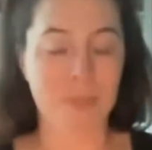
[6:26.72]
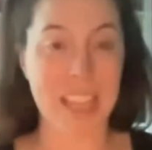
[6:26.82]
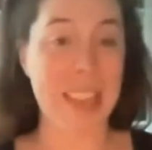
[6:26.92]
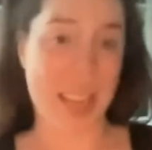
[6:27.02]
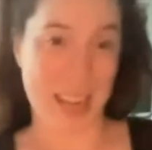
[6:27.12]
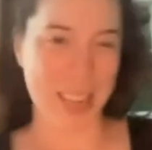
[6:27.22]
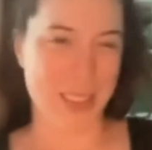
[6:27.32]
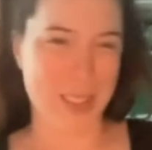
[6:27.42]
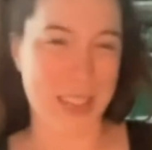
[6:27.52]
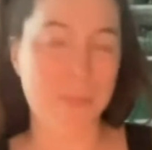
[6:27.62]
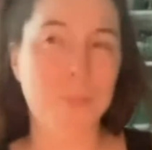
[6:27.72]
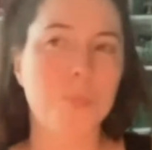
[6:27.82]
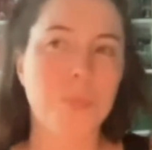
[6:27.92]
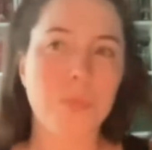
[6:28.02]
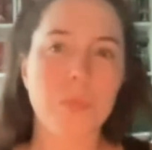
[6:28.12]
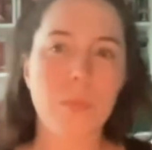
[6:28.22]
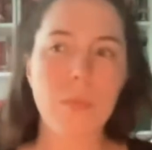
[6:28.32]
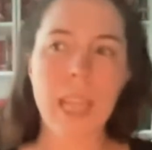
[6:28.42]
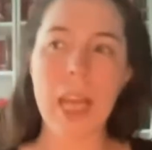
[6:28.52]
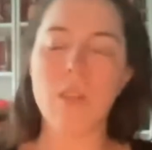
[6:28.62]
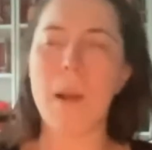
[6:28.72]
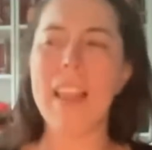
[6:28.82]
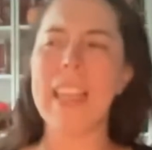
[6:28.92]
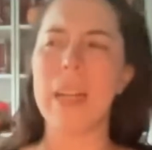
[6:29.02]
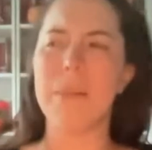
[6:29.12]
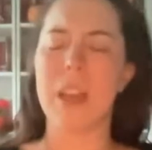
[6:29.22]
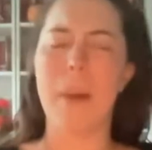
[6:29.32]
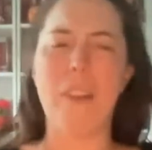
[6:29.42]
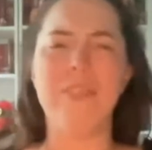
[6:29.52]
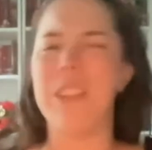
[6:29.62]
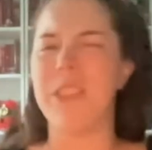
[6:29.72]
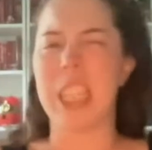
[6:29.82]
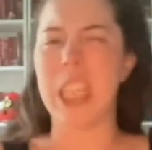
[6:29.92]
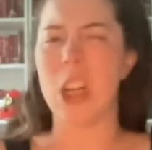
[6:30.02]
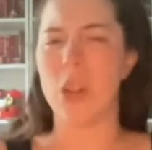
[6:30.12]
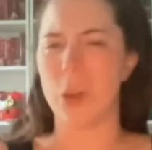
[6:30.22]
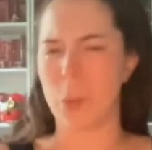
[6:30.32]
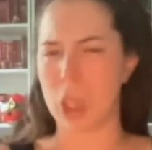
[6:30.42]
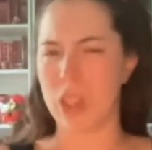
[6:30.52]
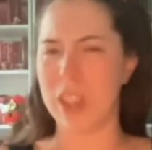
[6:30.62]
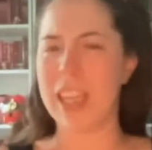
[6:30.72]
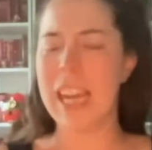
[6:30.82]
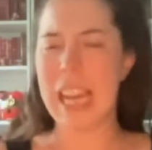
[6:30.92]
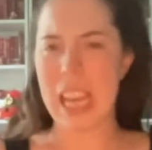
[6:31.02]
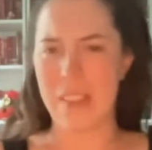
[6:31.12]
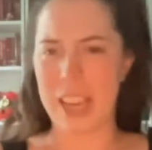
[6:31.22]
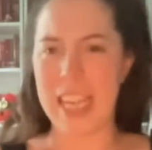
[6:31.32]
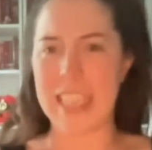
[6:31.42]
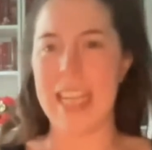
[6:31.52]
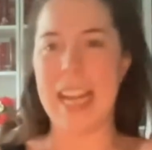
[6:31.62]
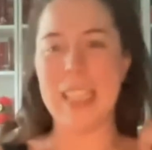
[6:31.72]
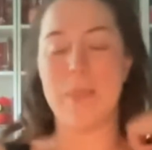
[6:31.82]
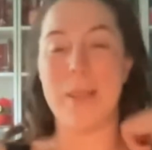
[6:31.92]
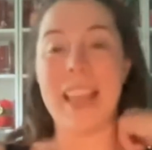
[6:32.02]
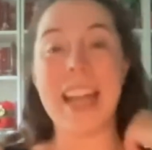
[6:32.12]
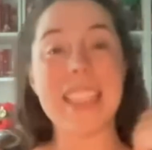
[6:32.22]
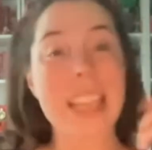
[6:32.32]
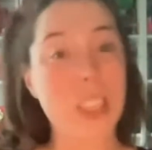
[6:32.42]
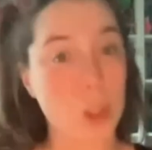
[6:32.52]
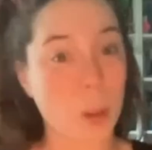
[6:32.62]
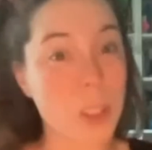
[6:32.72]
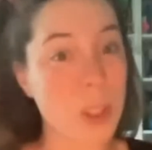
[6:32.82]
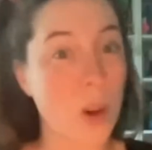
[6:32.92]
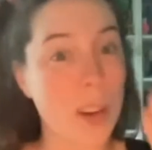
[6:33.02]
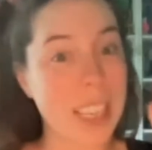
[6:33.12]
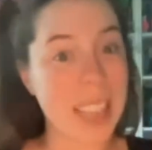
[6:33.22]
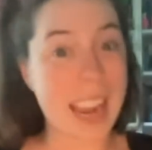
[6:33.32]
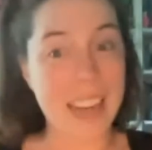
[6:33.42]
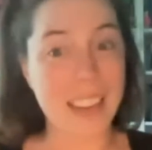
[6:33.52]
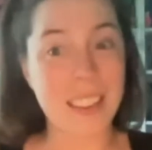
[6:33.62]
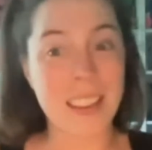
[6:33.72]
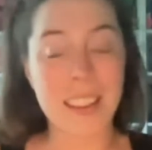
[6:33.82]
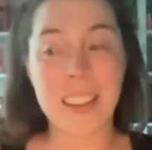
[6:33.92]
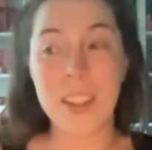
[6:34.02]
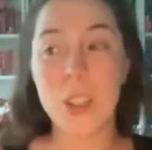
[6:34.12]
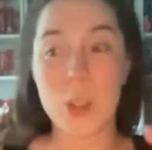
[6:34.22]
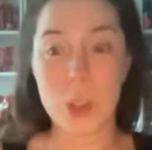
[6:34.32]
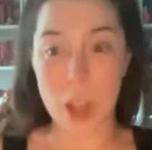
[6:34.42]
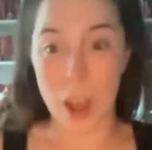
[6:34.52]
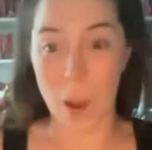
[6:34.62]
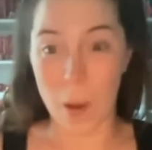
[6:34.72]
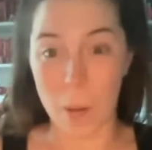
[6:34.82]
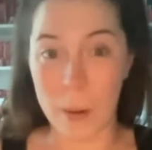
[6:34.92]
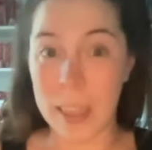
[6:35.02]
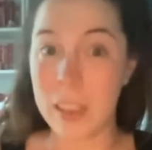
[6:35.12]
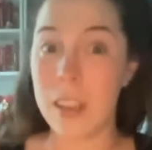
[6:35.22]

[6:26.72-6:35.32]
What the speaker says: in the next stream, it'll probably get up to about 1,500 words, if I had to guess. But that is like short story length. So,